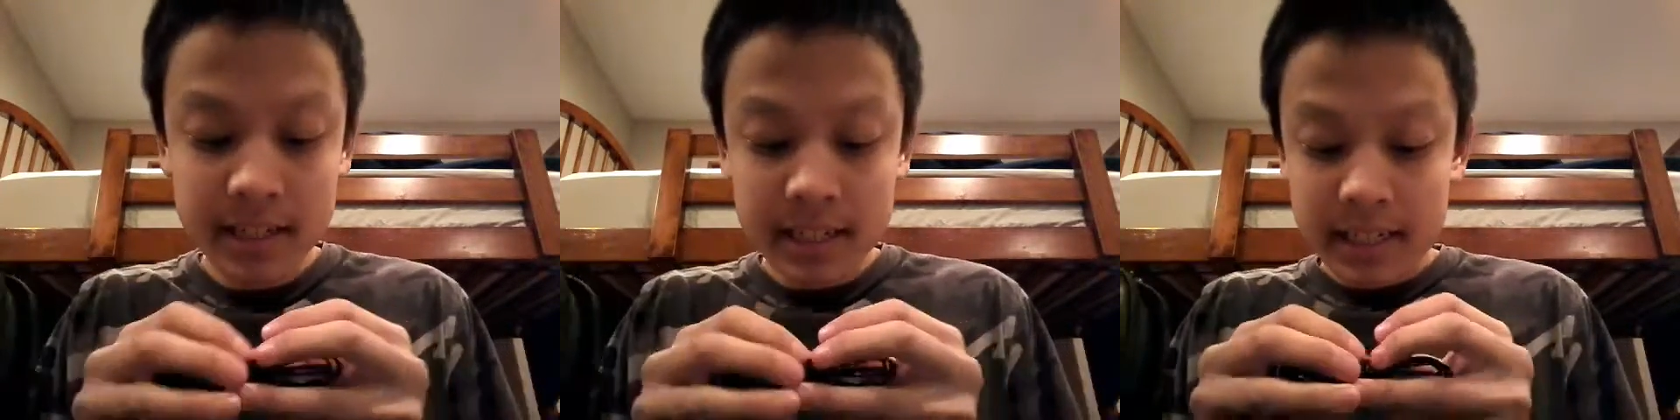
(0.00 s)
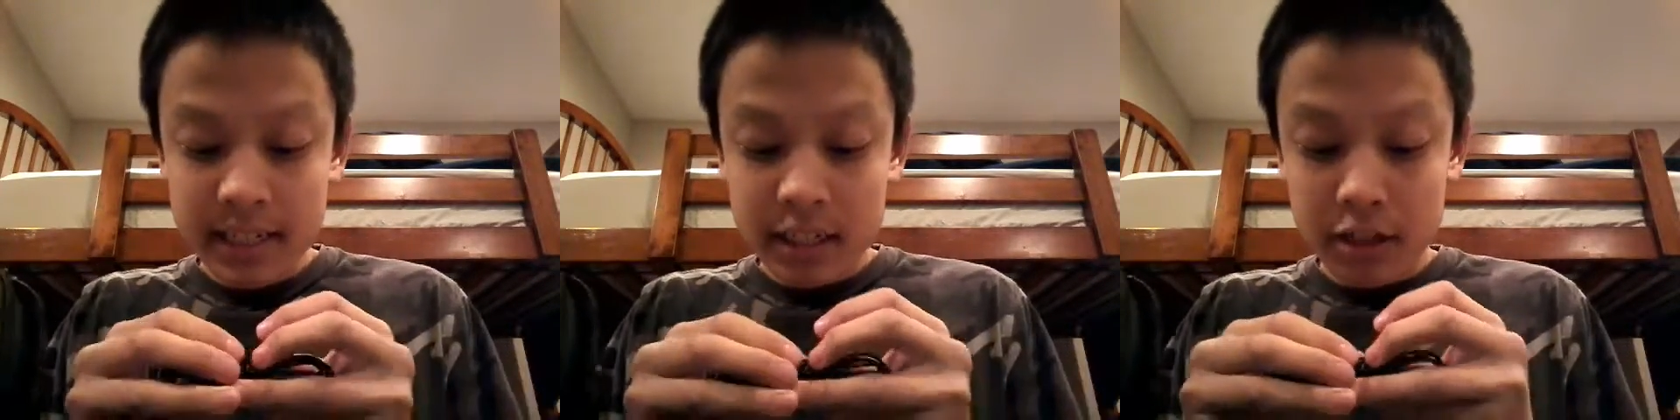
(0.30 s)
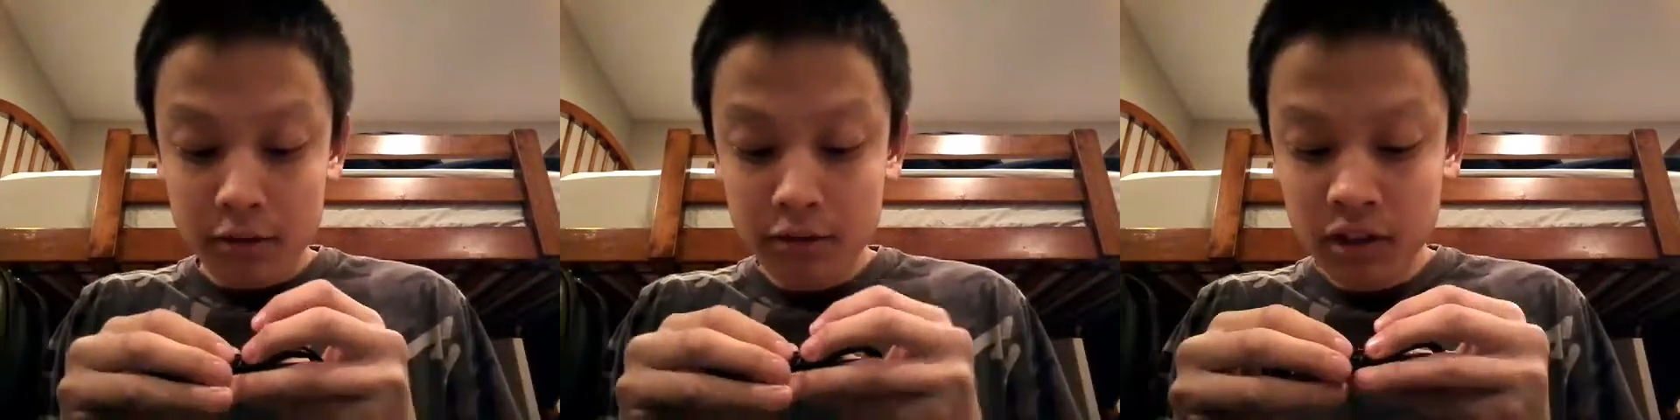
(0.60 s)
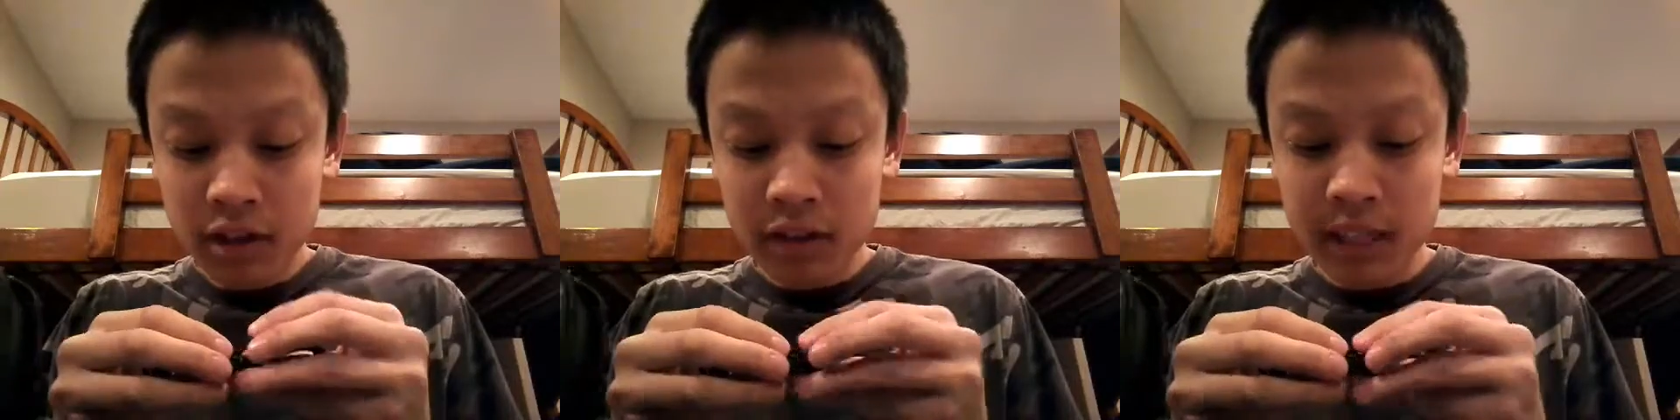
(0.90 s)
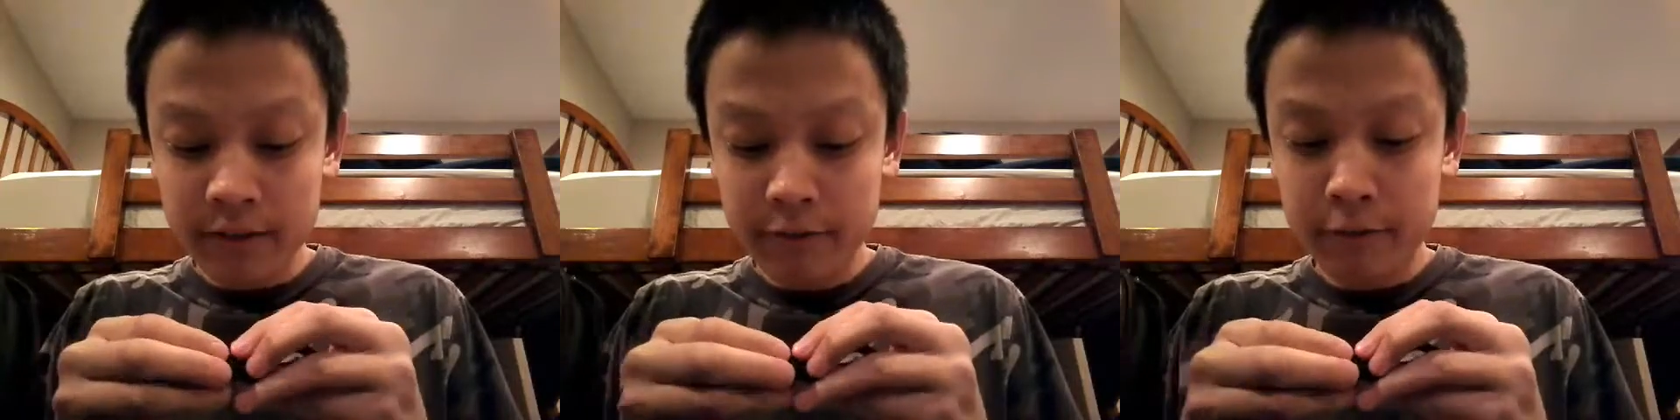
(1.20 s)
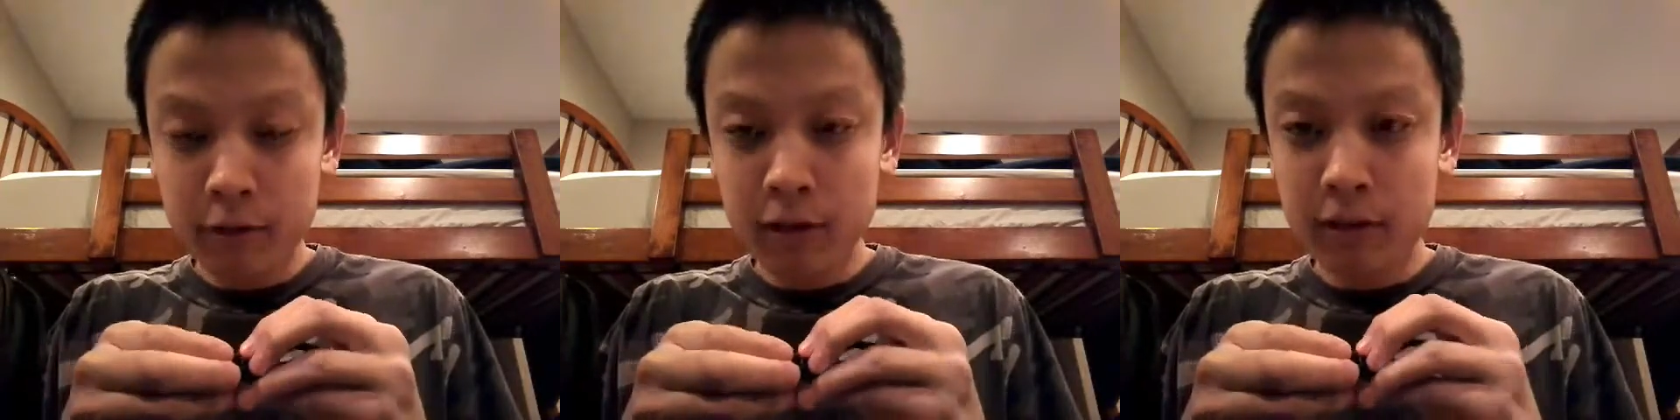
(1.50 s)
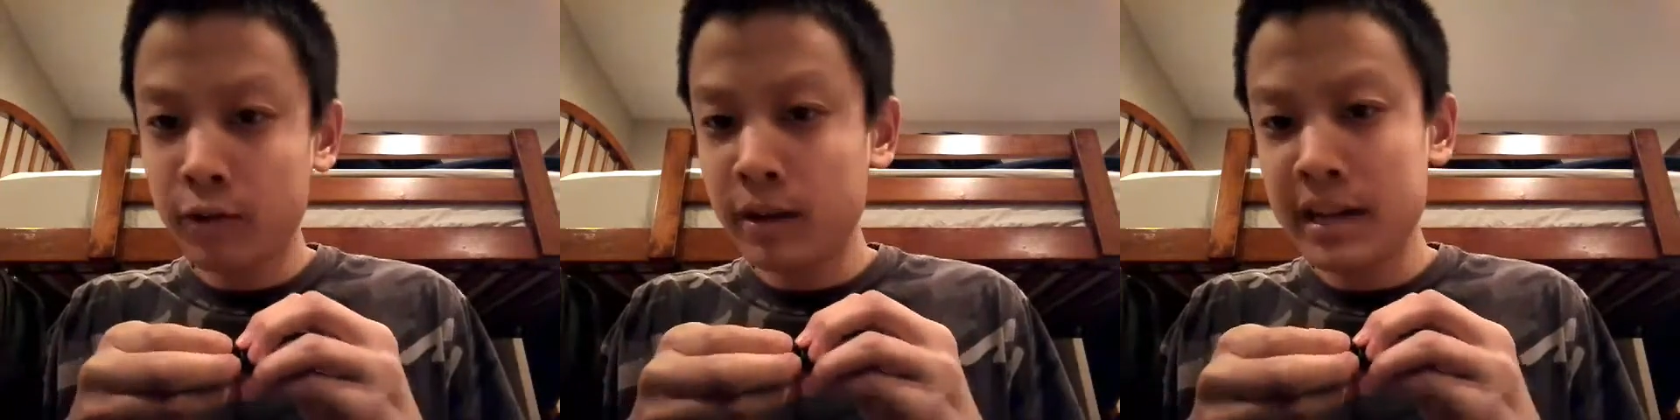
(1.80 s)
So overall, it gets a
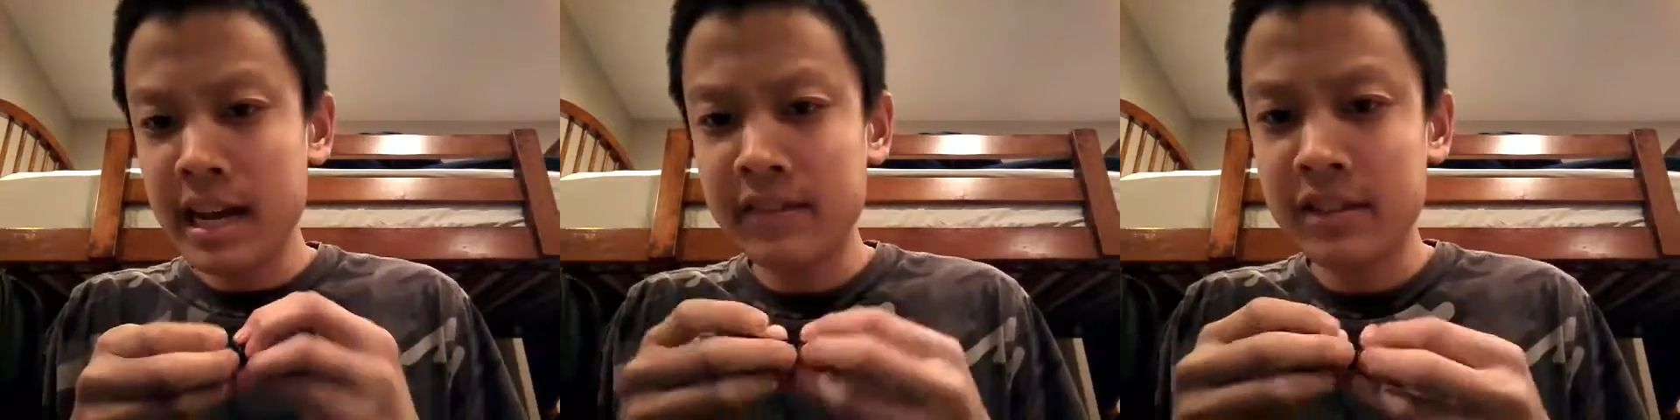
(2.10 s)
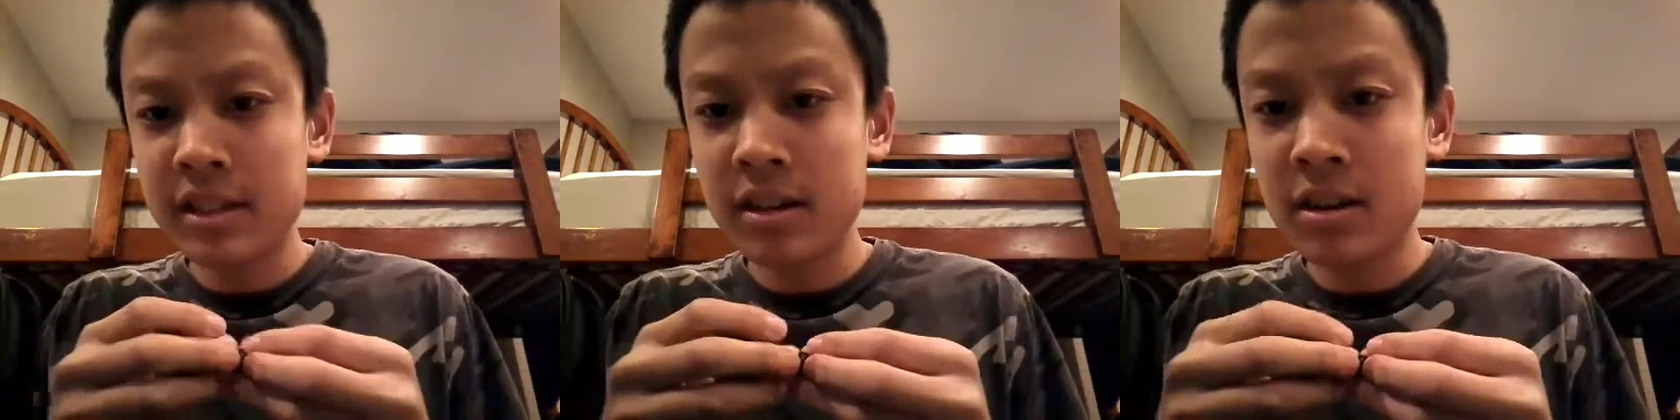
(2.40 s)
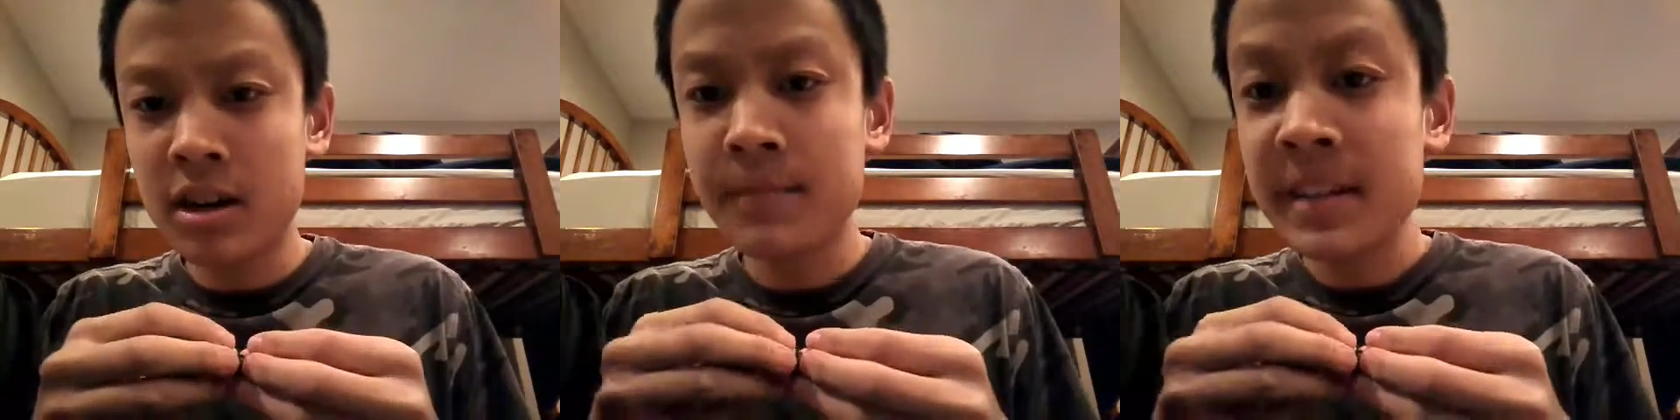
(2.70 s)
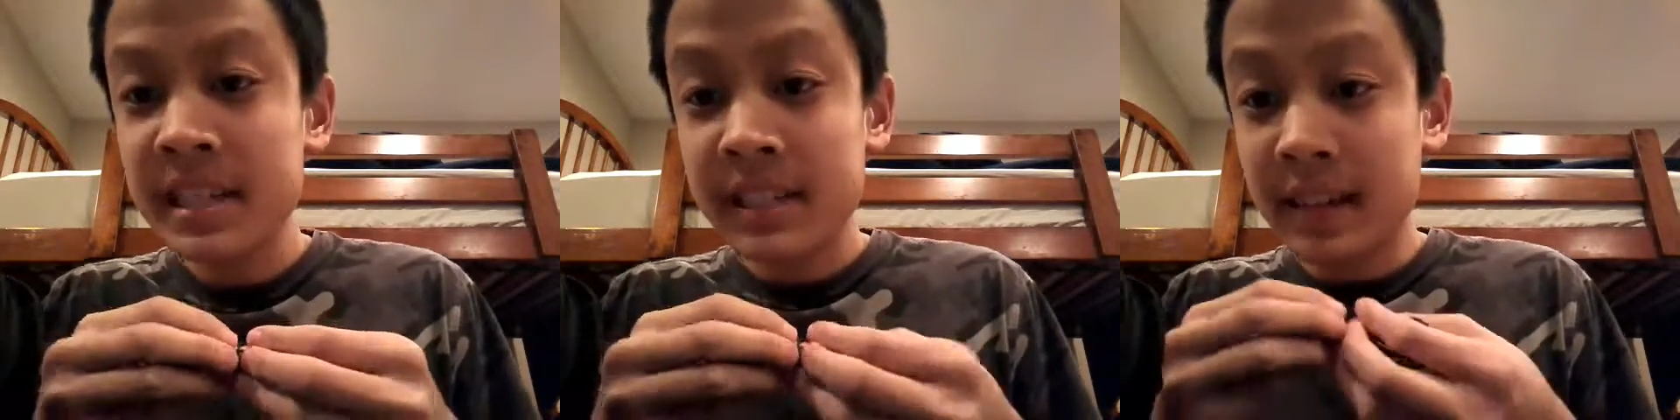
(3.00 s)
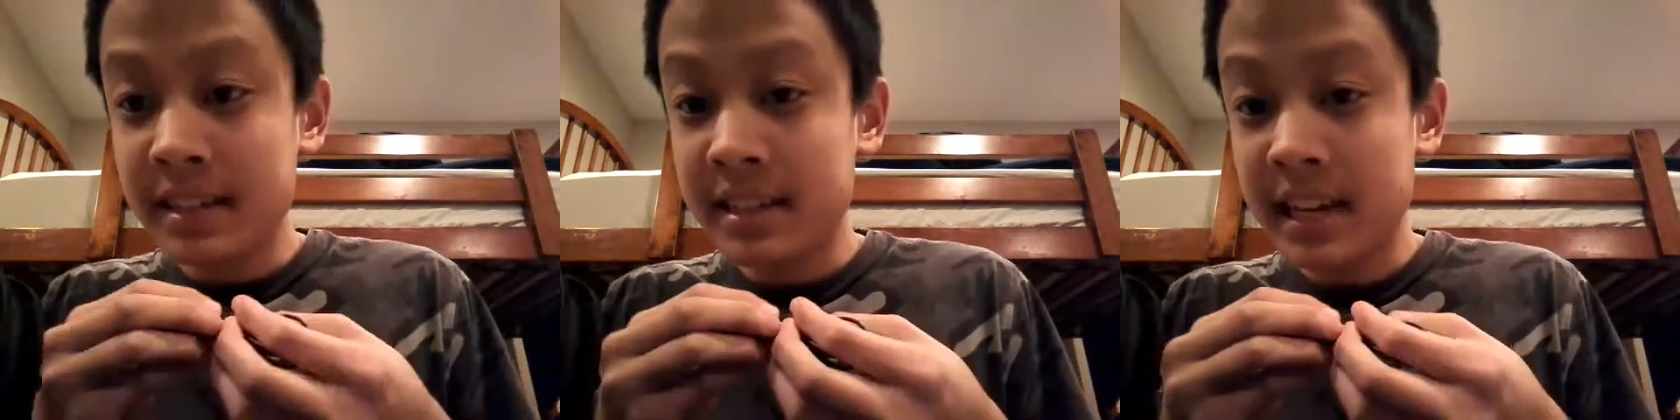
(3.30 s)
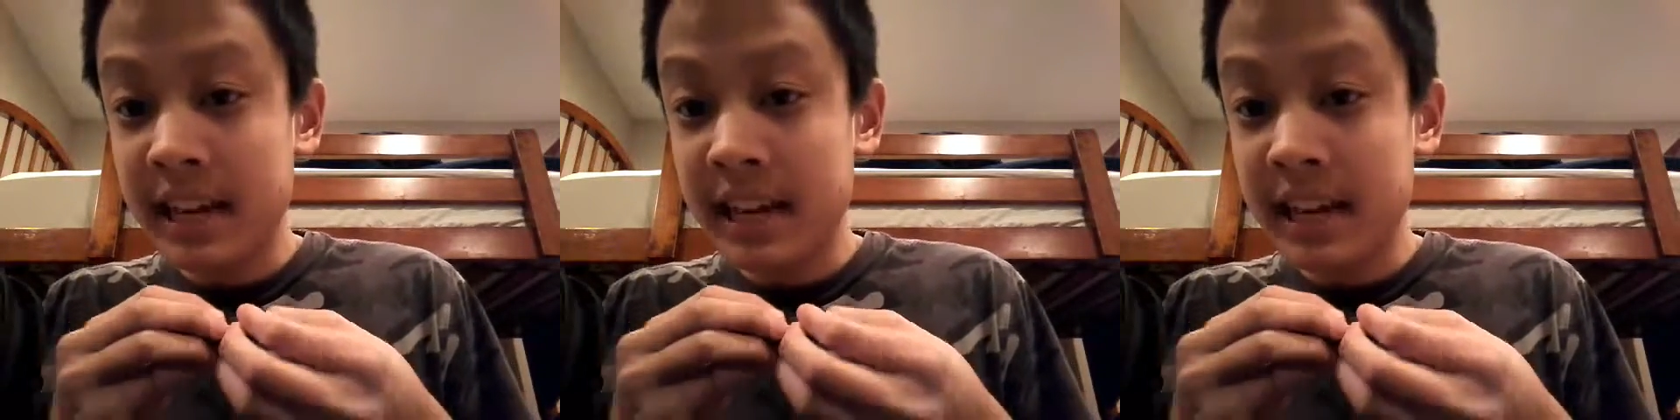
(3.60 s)
4.5 star, I'd say.